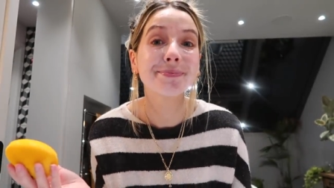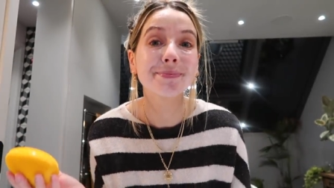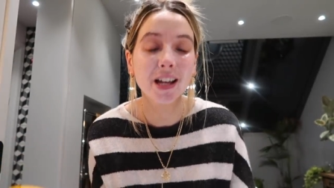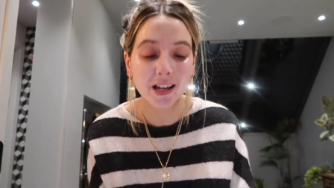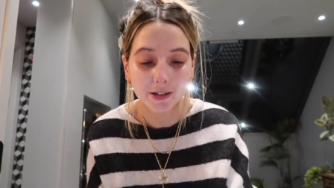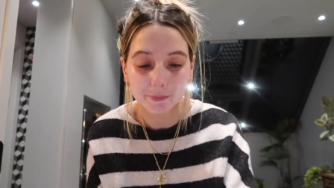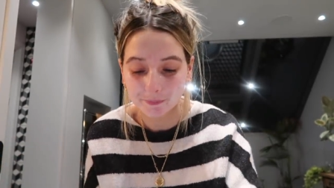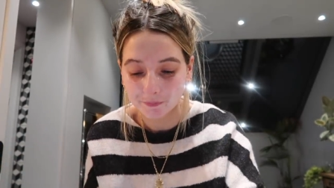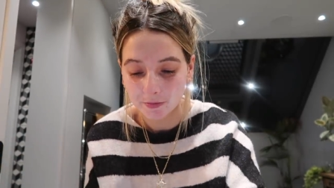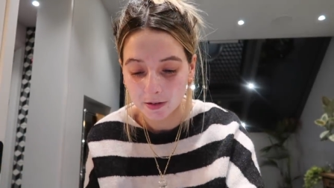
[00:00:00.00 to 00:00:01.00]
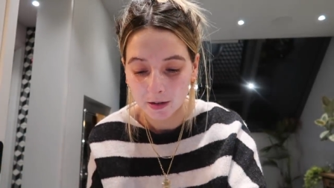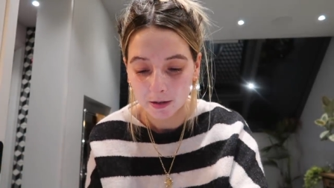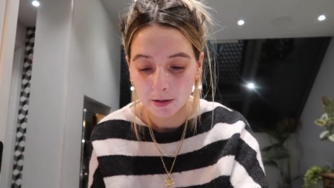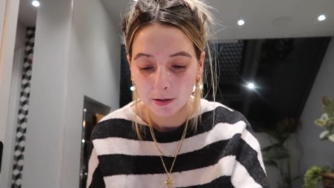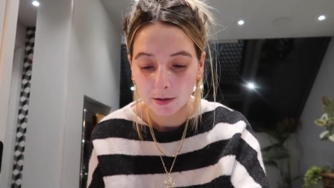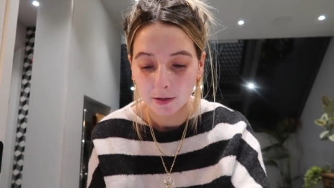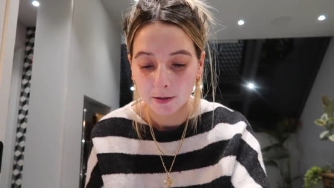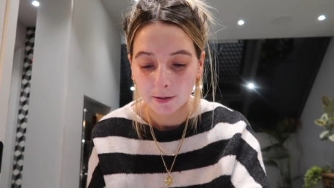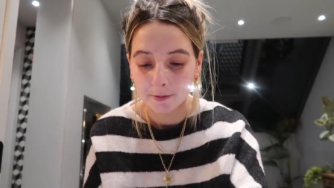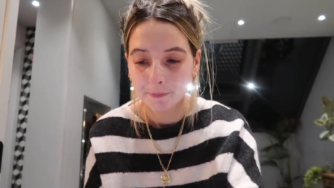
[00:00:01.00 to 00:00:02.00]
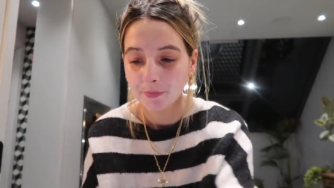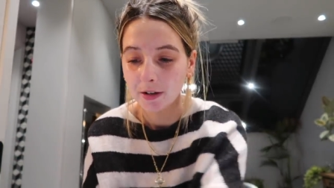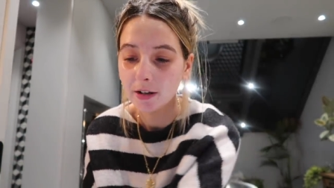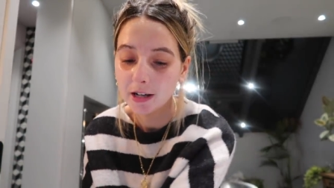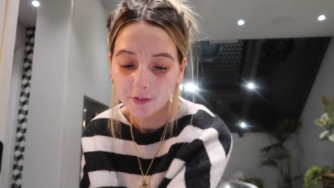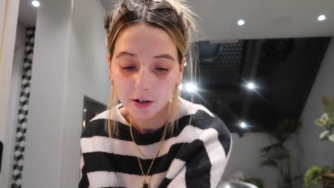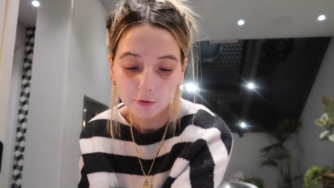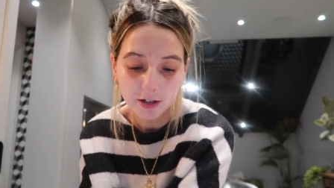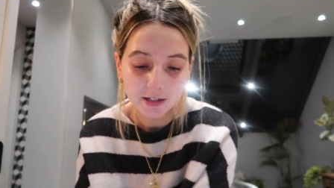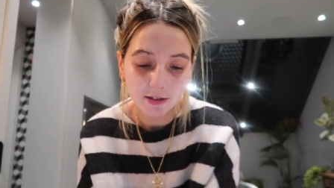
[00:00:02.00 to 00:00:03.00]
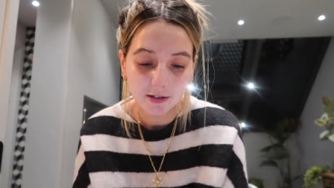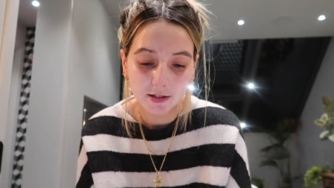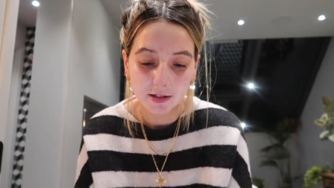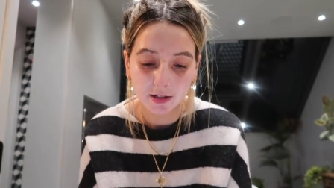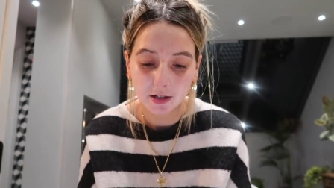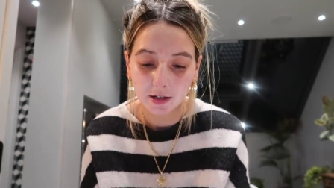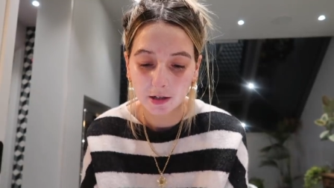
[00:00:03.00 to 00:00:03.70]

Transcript: Done. And I'll give it a rinse